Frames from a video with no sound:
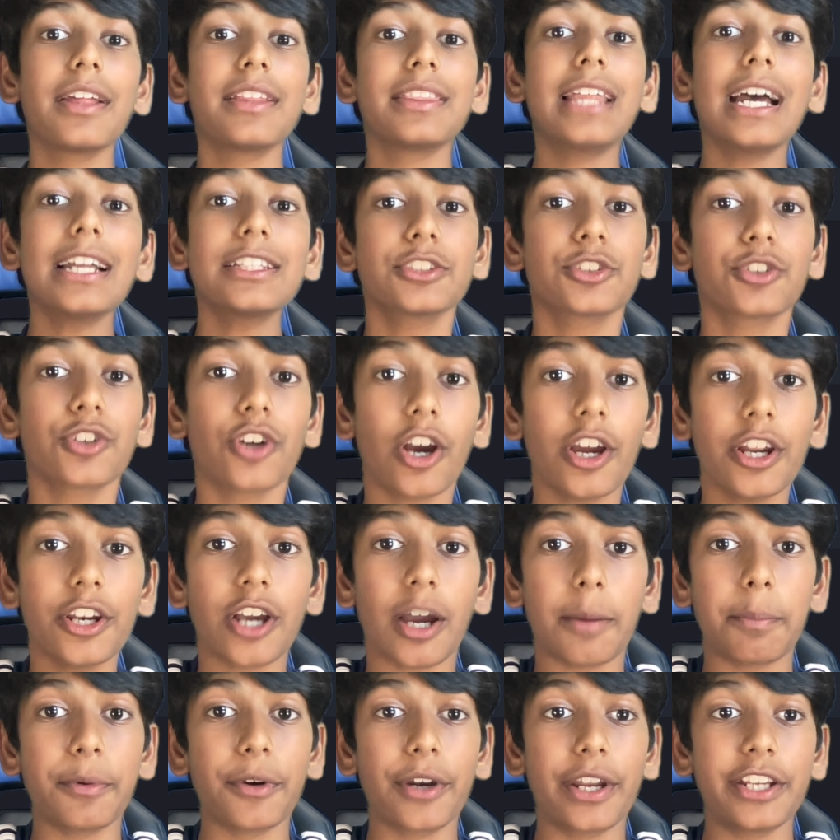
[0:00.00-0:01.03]
That's CRUD
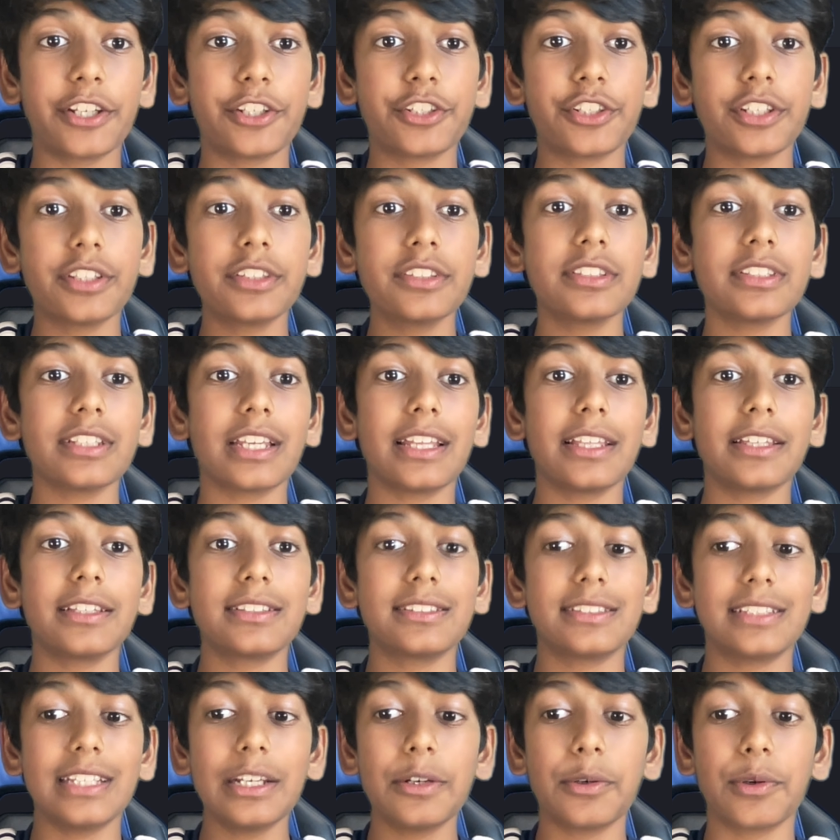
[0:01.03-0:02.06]
operations in
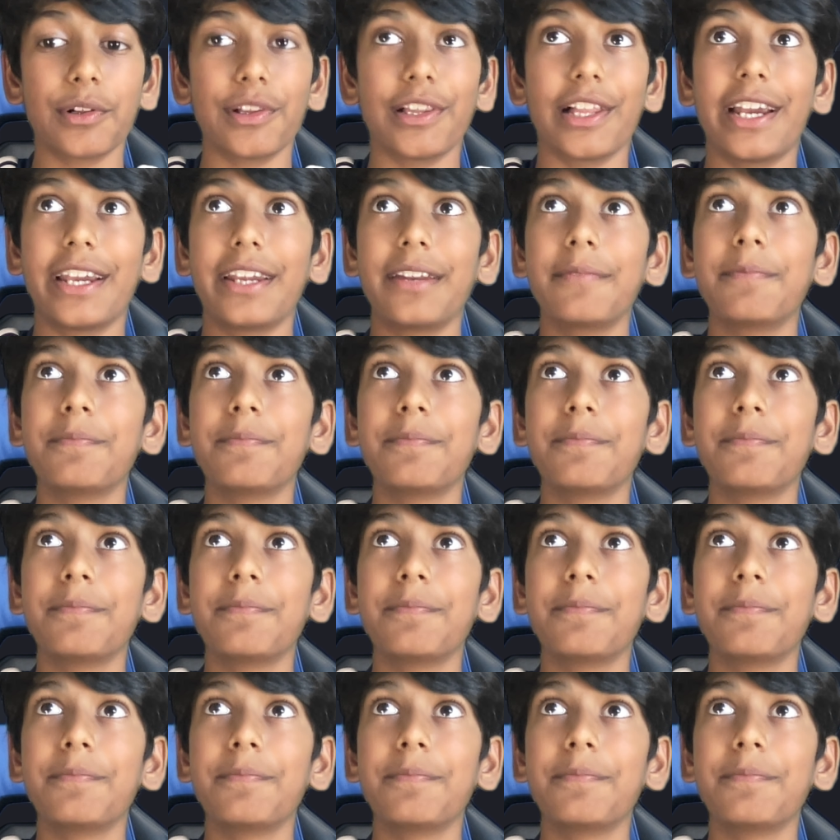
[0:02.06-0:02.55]
SQLite.